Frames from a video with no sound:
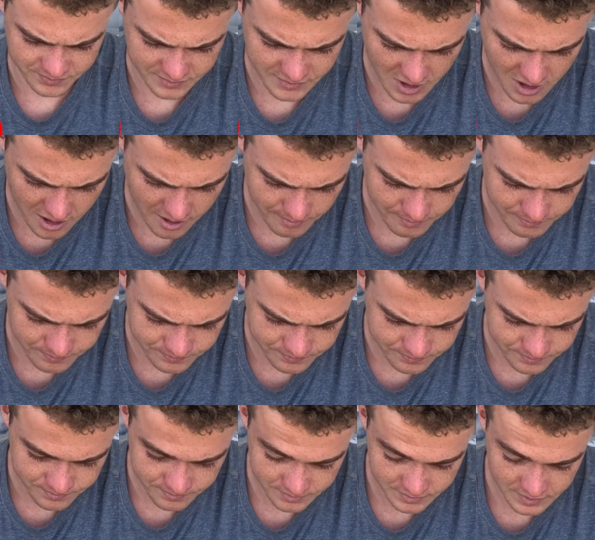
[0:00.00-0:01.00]
All right.
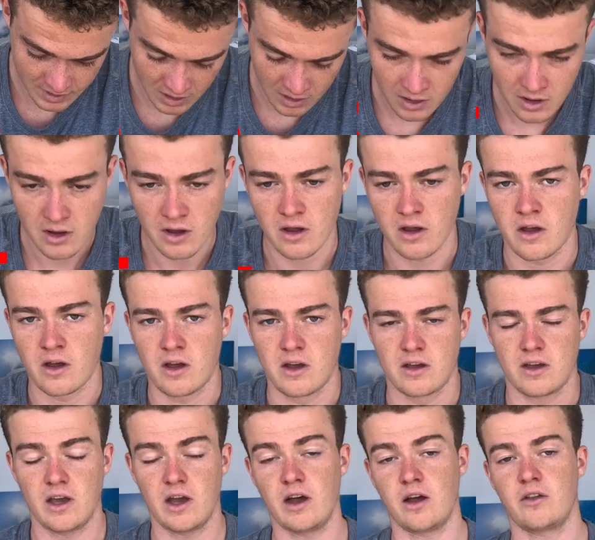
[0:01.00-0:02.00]

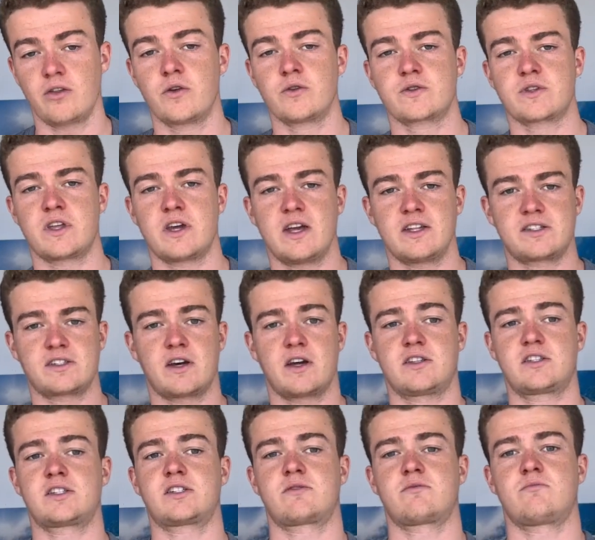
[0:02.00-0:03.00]
Yeah, those are the eight
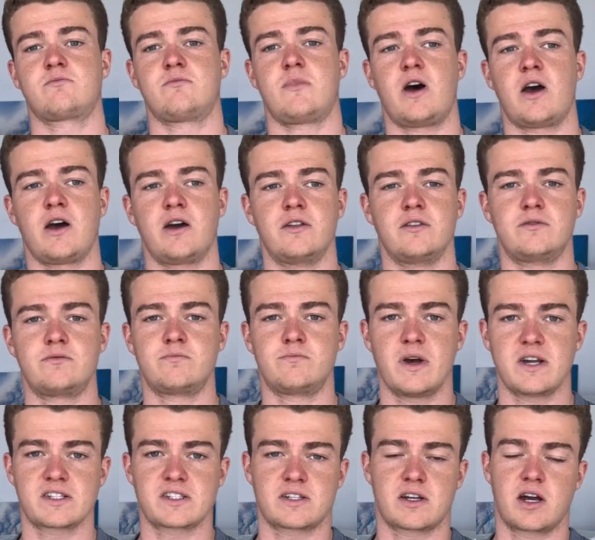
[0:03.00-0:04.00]
sets. My
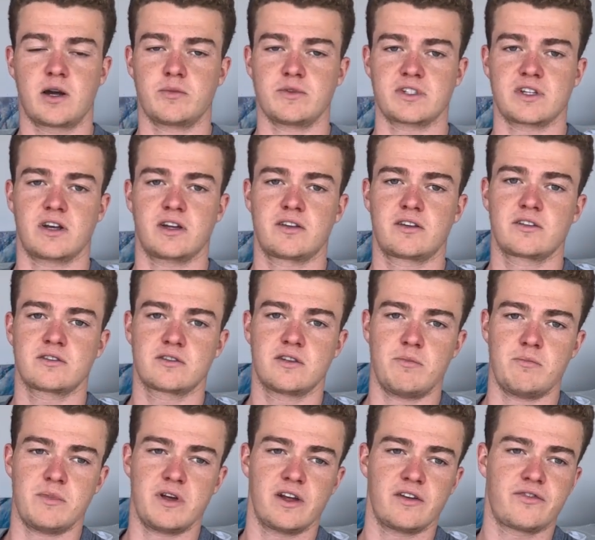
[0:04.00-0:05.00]
best time was like a
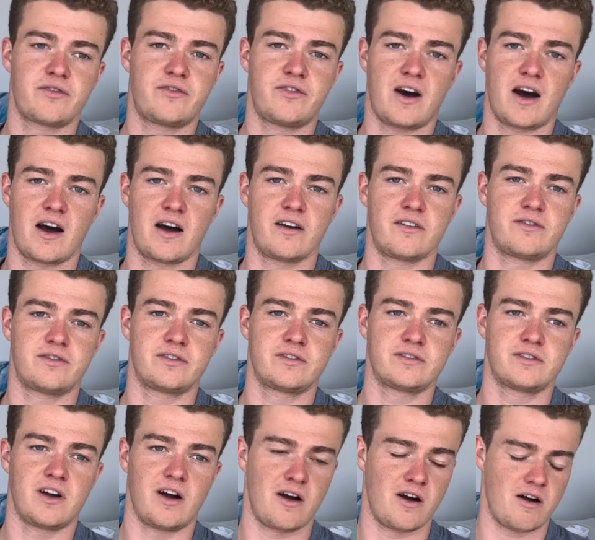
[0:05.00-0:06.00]
minute five.
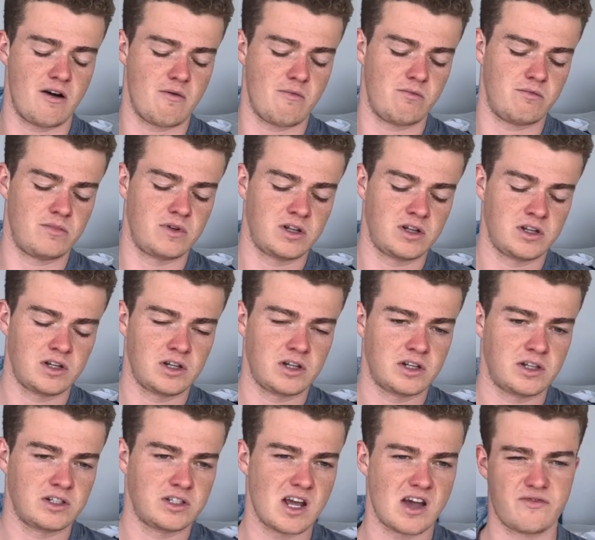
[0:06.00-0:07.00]
Um,
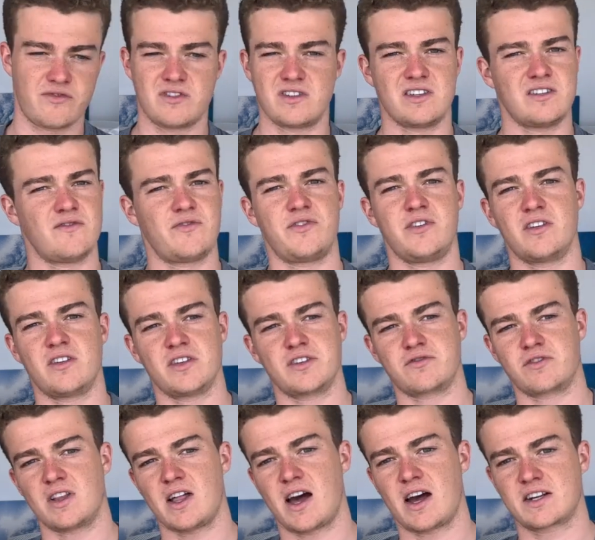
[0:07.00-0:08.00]
definitely didn't feel as
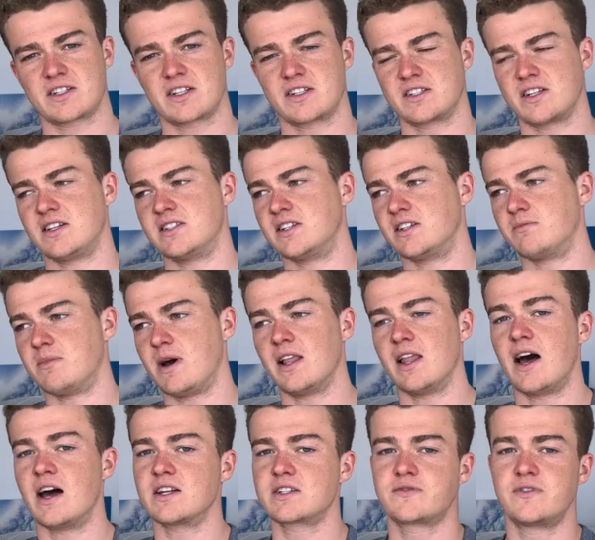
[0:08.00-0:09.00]
relaxed as I did my
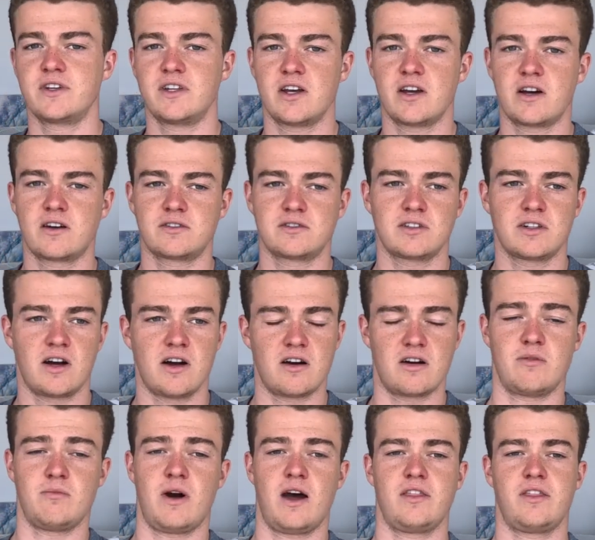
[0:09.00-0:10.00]
last video.
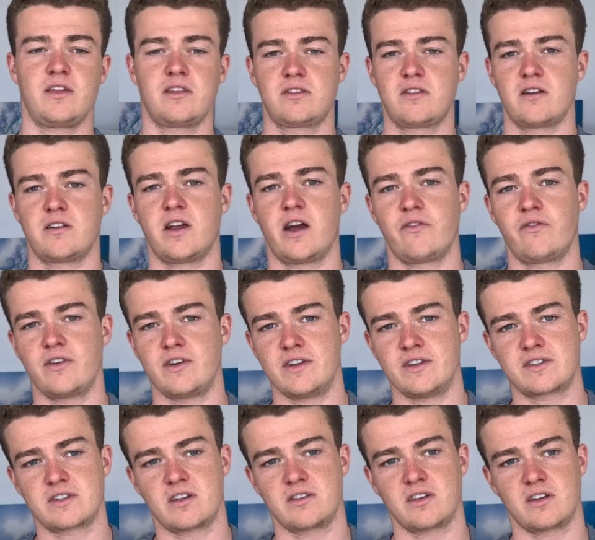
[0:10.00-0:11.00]
Um, I think there definitely
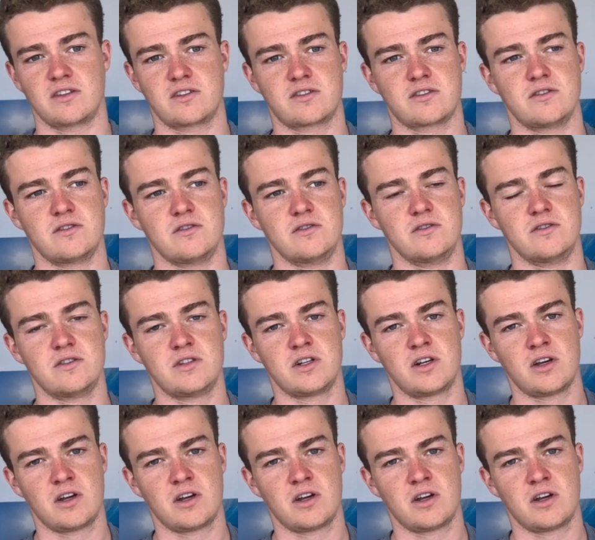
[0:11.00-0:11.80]
is something to